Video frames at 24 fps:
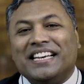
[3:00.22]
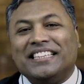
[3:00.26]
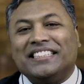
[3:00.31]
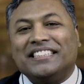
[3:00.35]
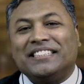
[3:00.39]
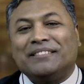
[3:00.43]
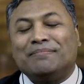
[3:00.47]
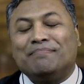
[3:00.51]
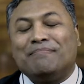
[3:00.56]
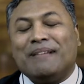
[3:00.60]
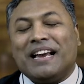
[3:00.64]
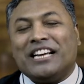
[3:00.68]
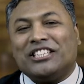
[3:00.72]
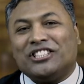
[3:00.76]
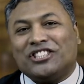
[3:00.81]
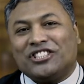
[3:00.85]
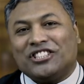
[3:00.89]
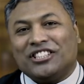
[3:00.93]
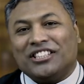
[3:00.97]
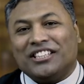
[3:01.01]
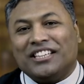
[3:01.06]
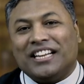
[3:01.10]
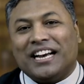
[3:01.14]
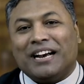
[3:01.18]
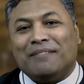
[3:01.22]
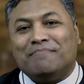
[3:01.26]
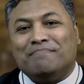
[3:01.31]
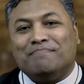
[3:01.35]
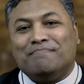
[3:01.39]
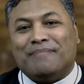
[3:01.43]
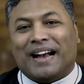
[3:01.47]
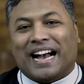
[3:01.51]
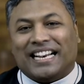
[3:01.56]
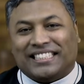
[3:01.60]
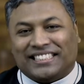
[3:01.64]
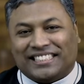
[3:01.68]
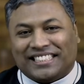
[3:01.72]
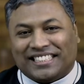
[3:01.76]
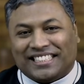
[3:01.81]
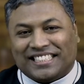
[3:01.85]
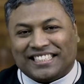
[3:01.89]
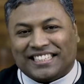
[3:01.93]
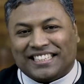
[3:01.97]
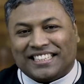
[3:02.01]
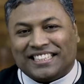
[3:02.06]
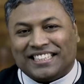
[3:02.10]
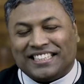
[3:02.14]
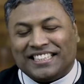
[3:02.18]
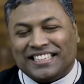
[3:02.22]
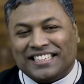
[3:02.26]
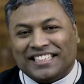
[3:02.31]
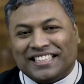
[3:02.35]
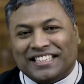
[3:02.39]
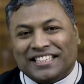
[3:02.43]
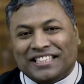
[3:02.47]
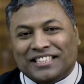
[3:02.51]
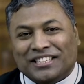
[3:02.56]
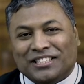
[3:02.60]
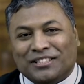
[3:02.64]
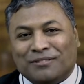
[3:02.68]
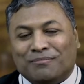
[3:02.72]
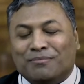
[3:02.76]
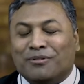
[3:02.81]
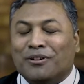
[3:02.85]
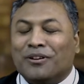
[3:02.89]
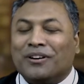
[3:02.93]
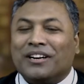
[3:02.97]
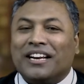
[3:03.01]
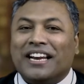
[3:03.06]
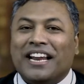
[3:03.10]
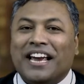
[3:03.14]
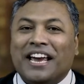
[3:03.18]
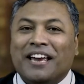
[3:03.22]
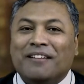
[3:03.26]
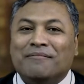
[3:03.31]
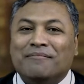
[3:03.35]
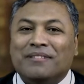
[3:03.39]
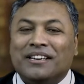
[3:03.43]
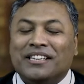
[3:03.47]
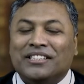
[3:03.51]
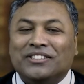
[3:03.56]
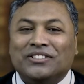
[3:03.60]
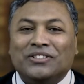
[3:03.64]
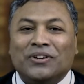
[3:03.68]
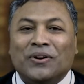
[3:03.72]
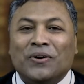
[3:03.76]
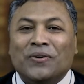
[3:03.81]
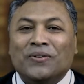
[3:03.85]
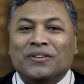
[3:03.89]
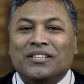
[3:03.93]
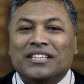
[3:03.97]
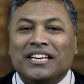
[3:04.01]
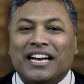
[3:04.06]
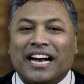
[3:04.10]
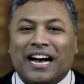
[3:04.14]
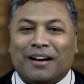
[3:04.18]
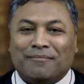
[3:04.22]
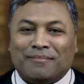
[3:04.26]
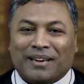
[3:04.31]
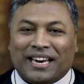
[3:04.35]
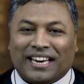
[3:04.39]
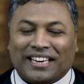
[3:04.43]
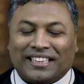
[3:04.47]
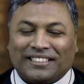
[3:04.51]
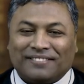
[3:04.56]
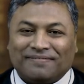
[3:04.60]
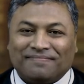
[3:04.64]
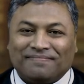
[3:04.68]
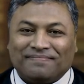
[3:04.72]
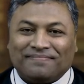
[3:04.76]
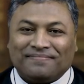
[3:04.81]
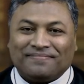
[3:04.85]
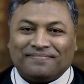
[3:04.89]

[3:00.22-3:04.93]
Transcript: his special ambassador to proclaim his own coming.